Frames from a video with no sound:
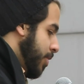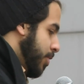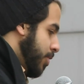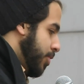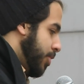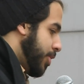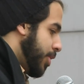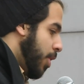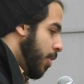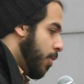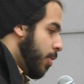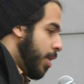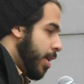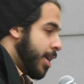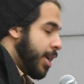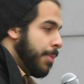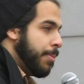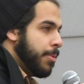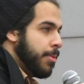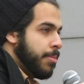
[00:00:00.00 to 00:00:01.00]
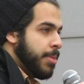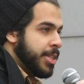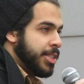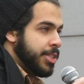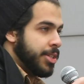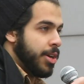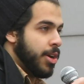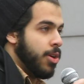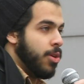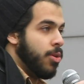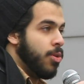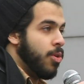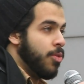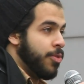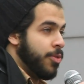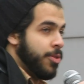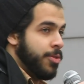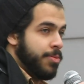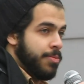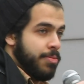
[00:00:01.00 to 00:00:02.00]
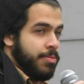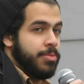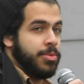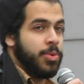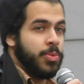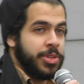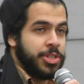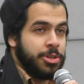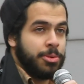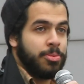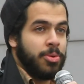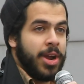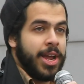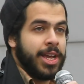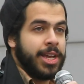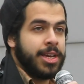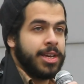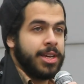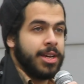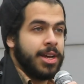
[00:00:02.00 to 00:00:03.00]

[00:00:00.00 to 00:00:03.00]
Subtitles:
So a couple months ago, over the winter break,